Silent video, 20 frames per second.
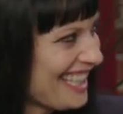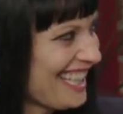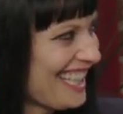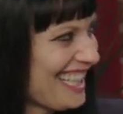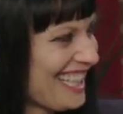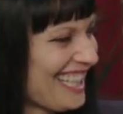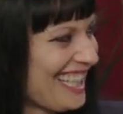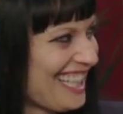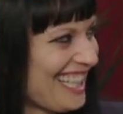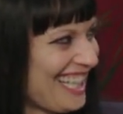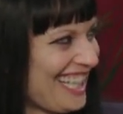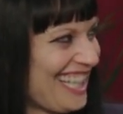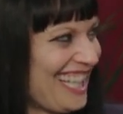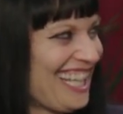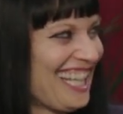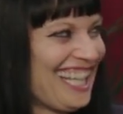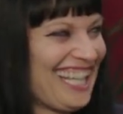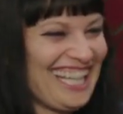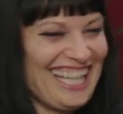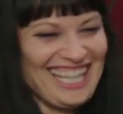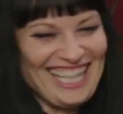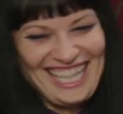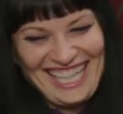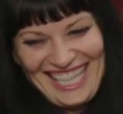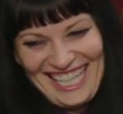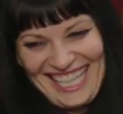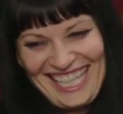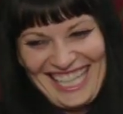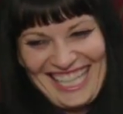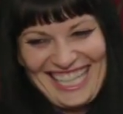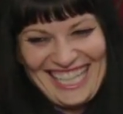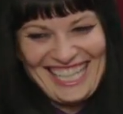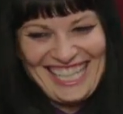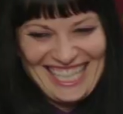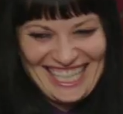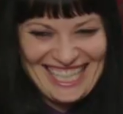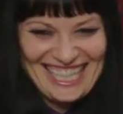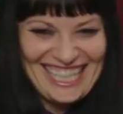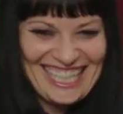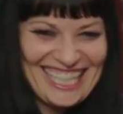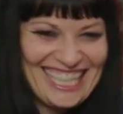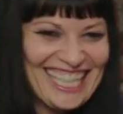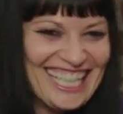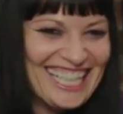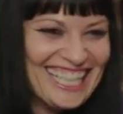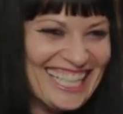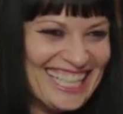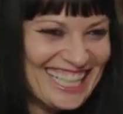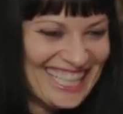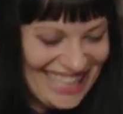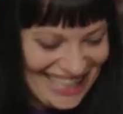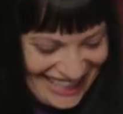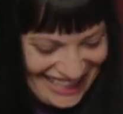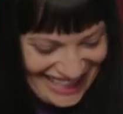This person isn't speaking.